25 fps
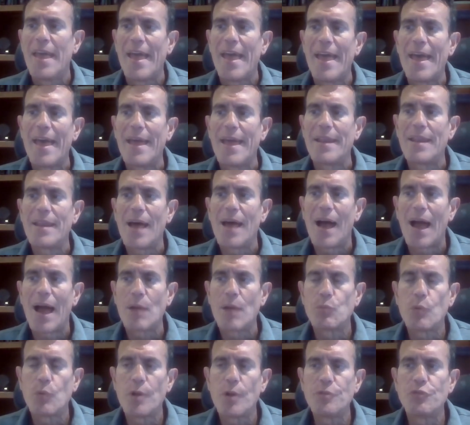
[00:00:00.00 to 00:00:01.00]
And uh, I
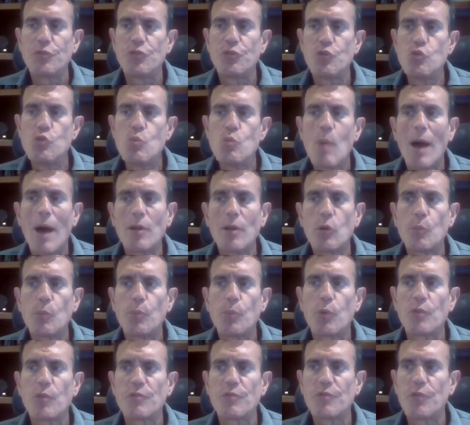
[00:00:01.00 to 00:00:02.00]
run two model
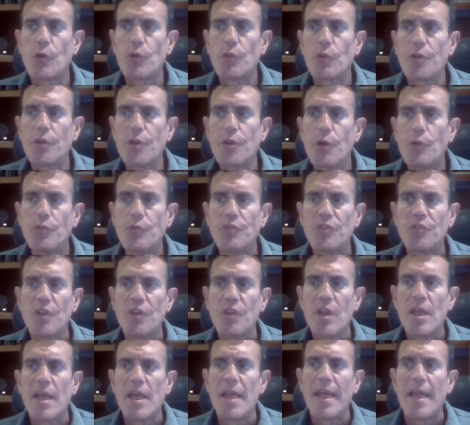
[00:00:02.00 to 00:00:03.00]
portfolios
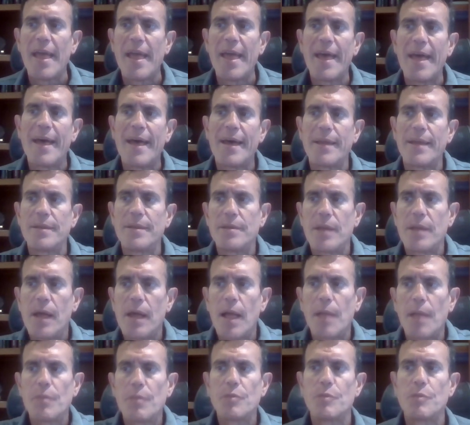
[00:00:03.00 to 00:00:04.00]
and
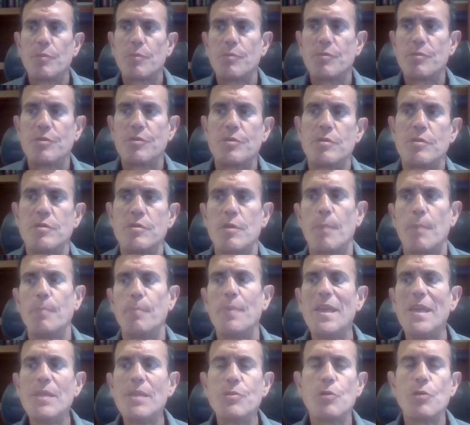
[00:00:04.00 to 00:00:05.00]
uh, the
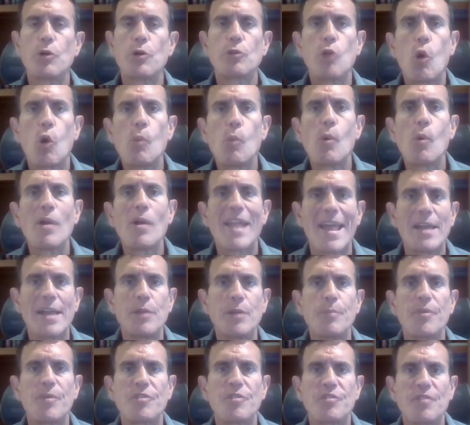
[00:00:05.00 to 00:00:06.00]
beat the global
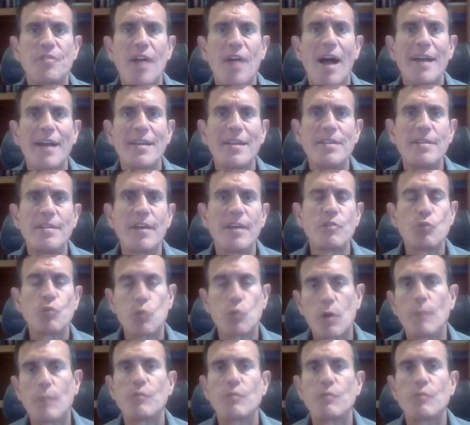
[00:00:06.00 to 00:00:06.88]
cannabis stock index, where I'm